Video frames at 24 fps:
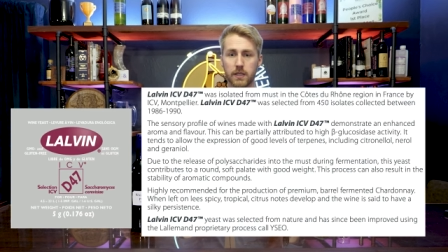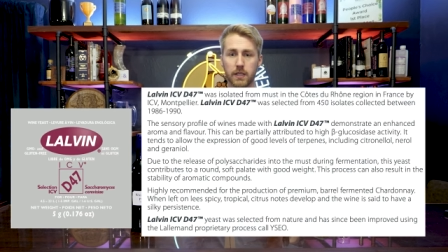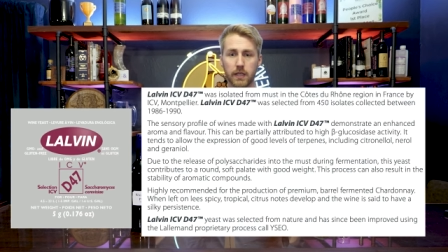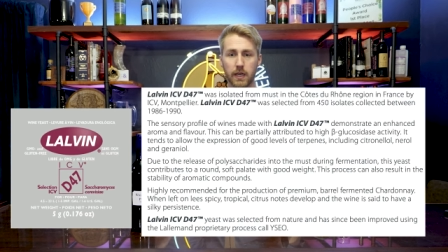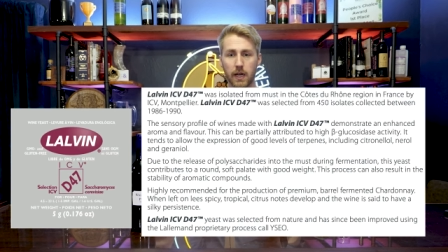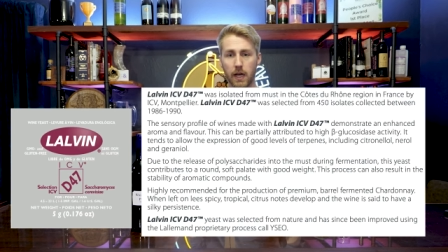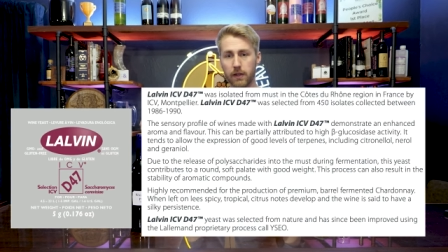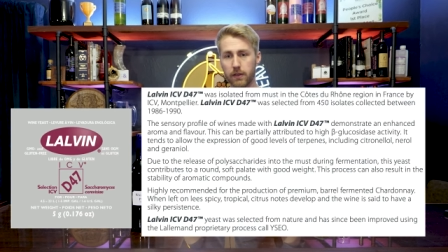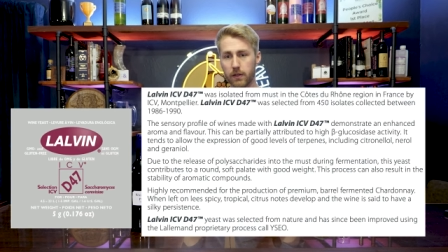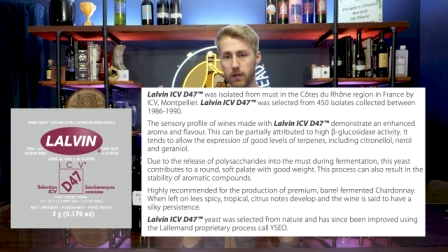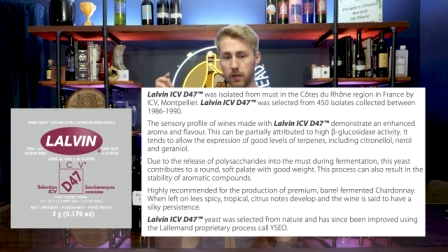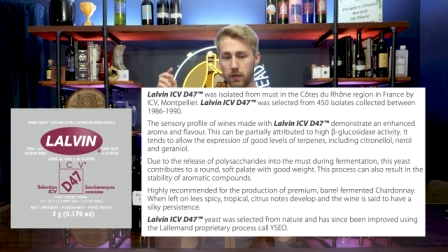
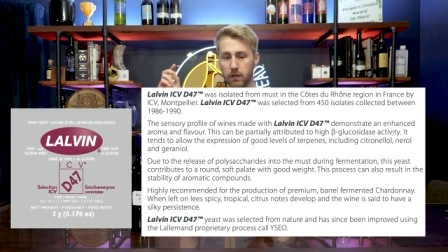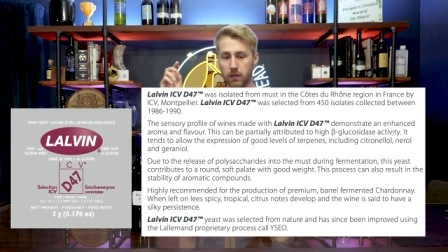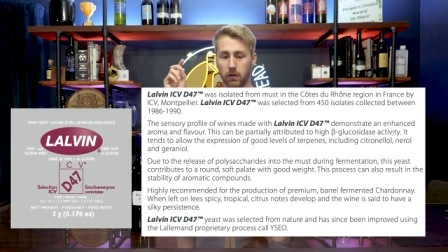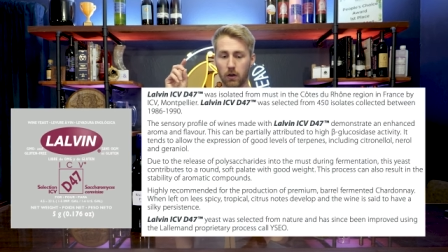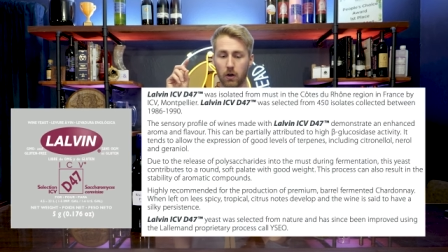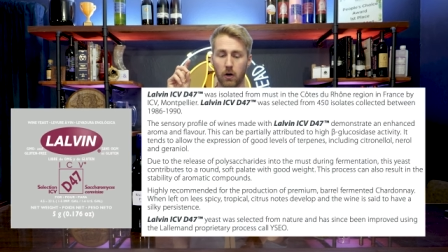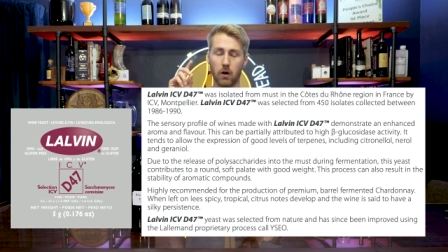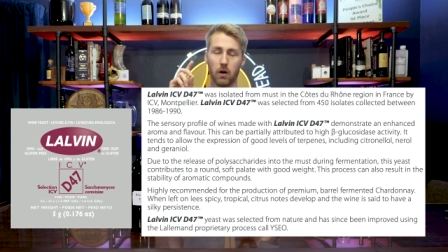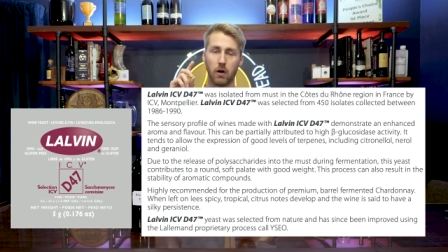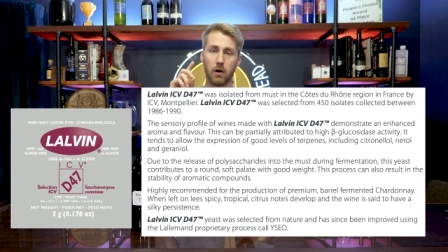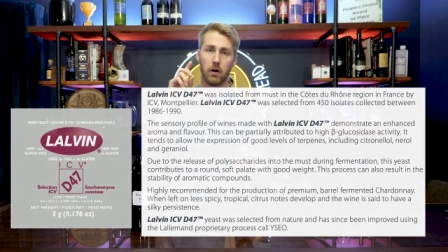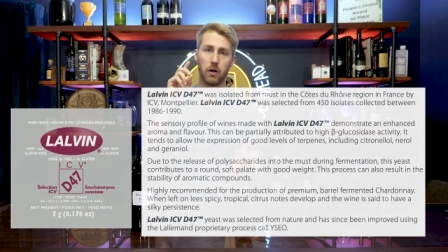together
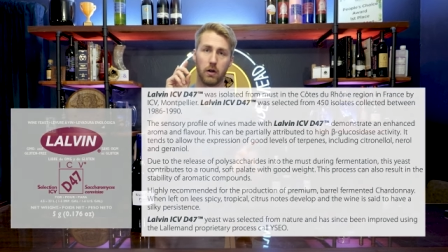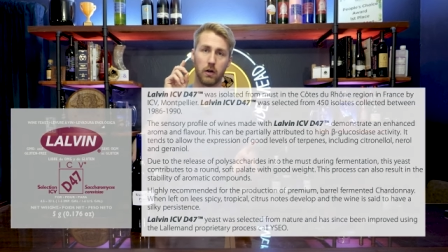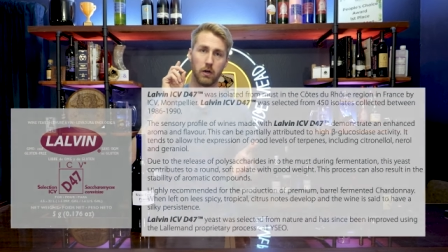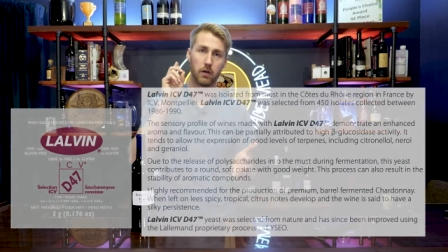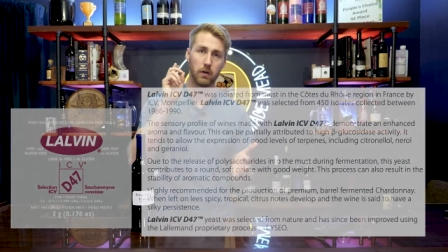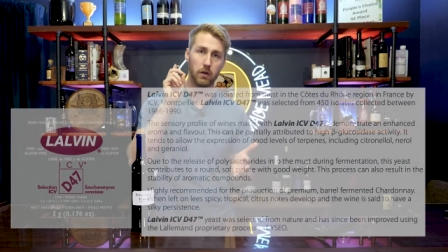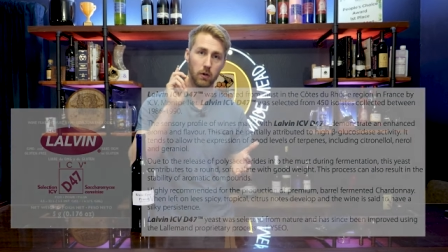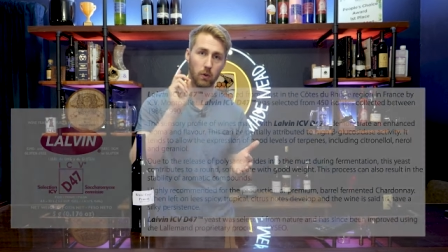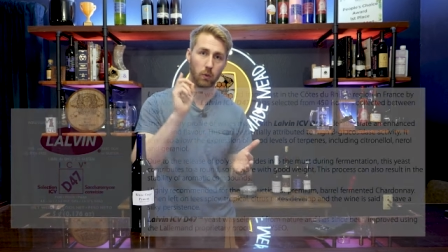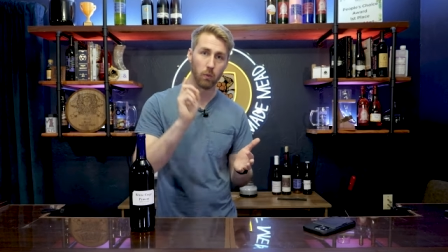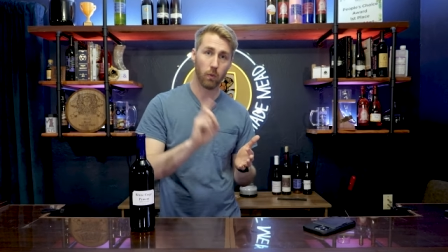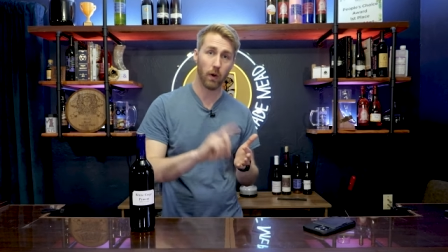
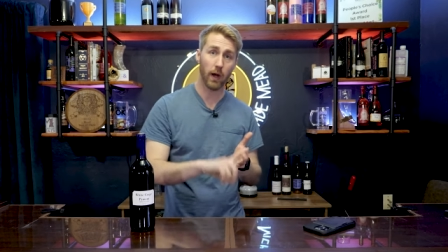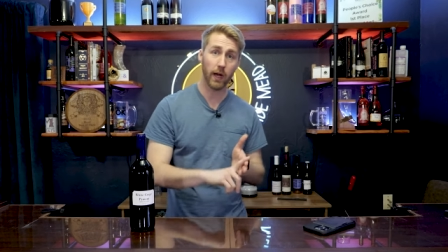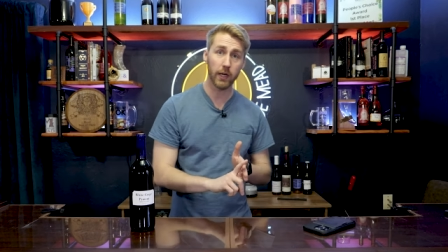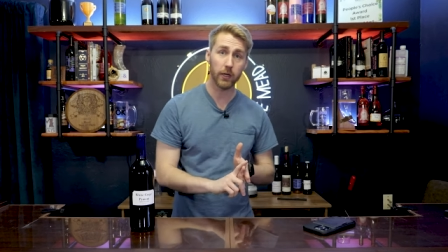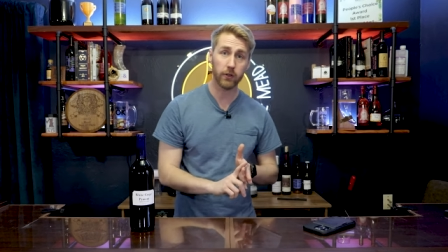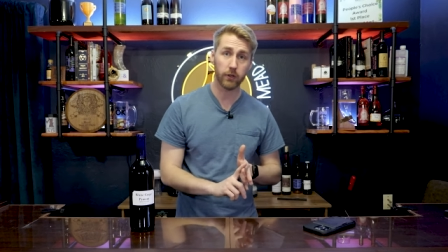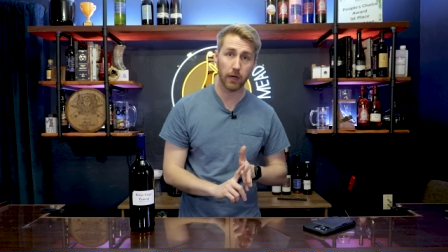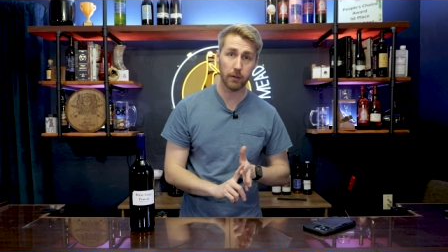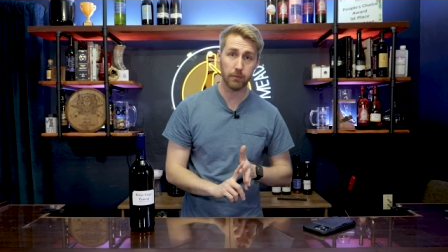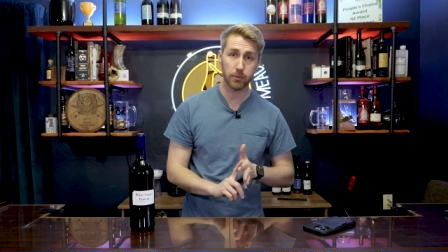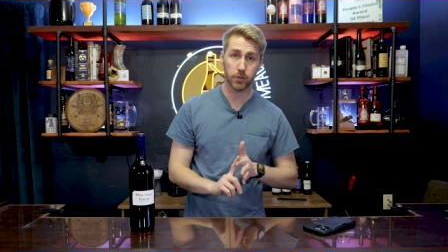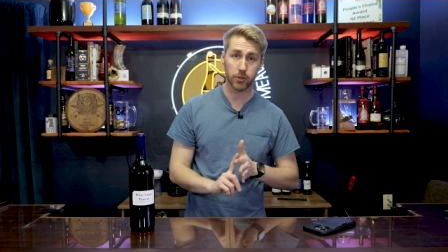our white
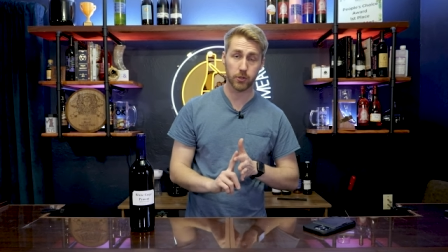grape